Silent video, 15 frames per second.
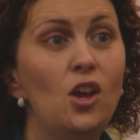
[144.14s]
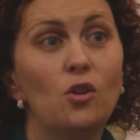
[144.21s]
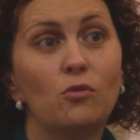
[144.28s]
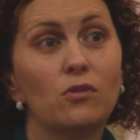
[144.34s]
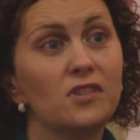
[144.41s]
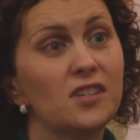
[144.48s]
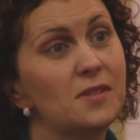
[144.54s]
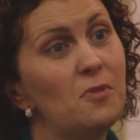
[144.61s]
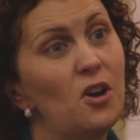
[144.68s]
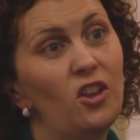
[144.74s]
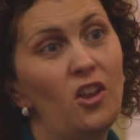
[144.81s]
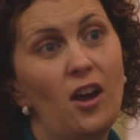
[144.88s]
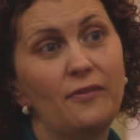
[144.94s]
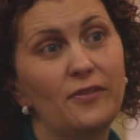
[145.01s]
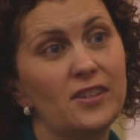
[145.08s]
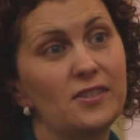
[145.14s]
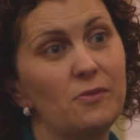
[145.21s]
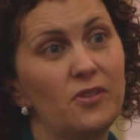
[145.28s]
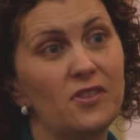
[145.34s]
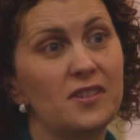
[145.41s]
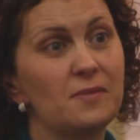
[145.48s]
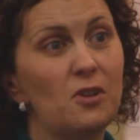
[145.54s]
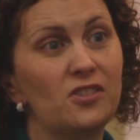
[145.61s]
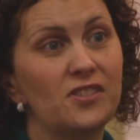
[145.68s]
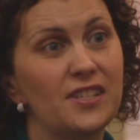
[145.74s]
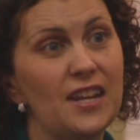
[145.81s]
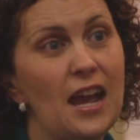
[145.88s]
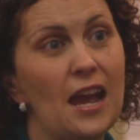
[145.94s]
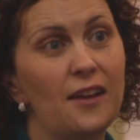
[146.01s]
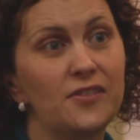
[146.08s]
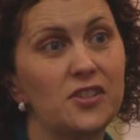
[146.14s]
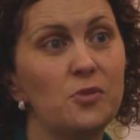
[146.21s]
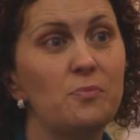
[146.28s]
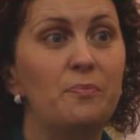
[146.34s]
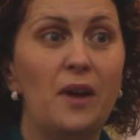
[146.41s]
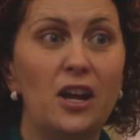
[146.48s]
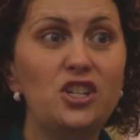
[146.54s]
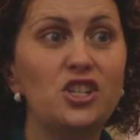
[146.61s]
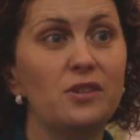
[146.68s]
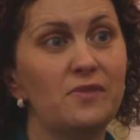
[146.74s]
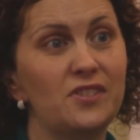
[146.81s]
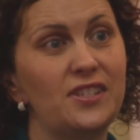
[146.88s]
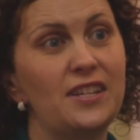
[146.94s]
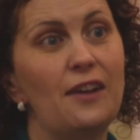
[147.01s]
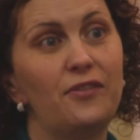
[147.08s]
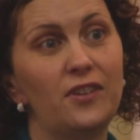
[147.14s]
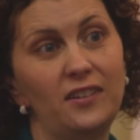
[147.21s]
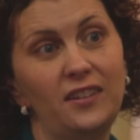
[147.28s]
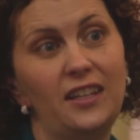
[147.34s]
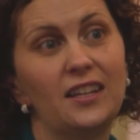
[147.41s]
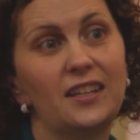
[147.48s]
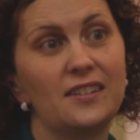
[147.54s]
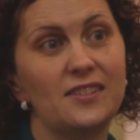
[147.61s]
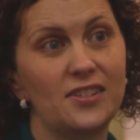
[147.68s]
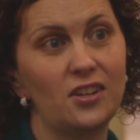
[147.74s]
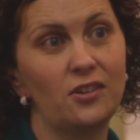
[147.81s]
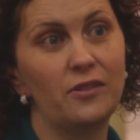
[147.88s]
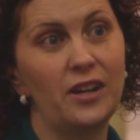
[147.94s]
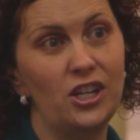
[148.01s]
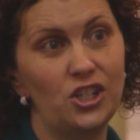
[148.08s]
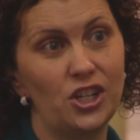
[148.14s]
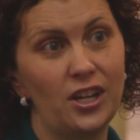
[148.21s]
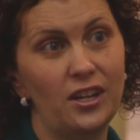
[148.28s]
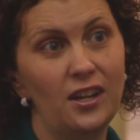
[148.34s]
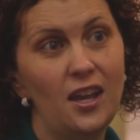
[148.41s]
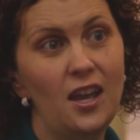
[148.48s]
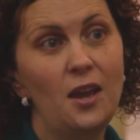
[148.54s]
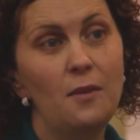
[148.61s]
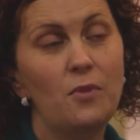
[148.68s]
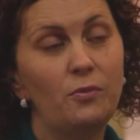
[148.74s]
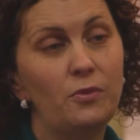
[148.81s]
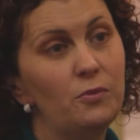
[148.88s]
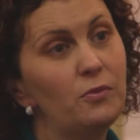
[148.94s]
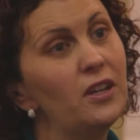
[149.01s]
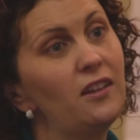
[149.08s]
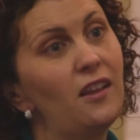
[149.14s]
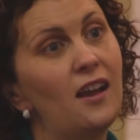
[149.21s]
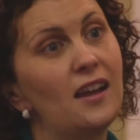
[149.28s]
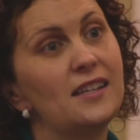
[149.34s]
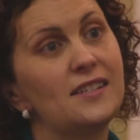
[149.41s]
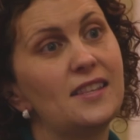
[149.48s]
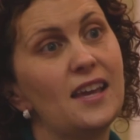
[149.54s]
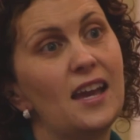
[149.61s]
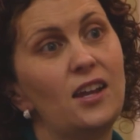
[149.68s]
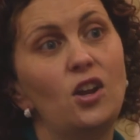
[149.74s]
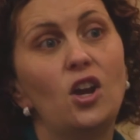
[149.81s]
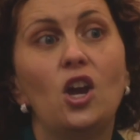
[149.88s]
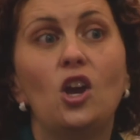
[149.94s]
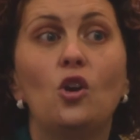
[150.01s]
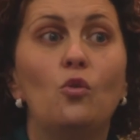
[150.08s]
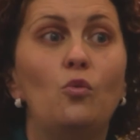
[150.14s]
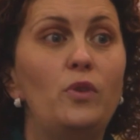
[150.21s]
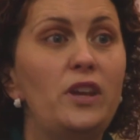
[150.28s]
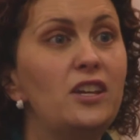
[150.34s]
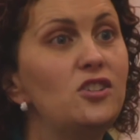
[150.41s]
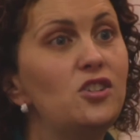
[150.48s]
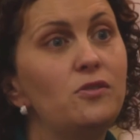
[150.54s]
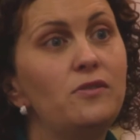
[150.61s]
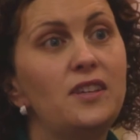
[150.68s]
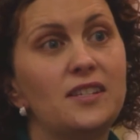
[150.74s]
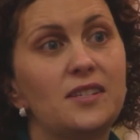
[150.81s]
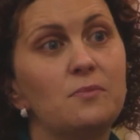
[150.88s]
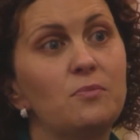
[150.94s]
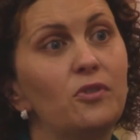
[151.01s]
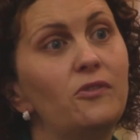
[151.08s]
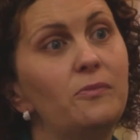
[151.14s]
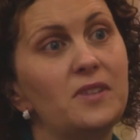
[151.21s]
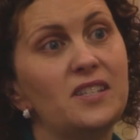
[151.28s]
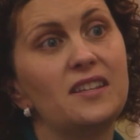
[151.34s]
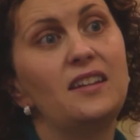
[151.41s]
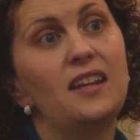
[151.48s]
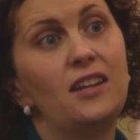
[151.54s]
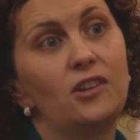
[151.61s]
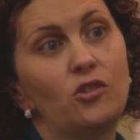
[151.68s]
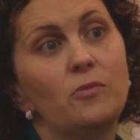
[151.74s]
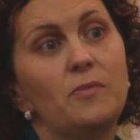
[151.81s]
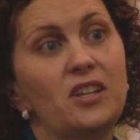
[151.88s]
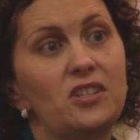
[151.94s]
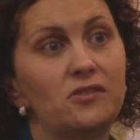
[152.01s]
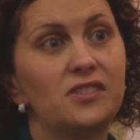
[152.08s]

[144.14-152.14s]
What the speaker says: We're a small office with a small staff, so budget was definitely a consideration. But we realized that we can do these improvements in incremental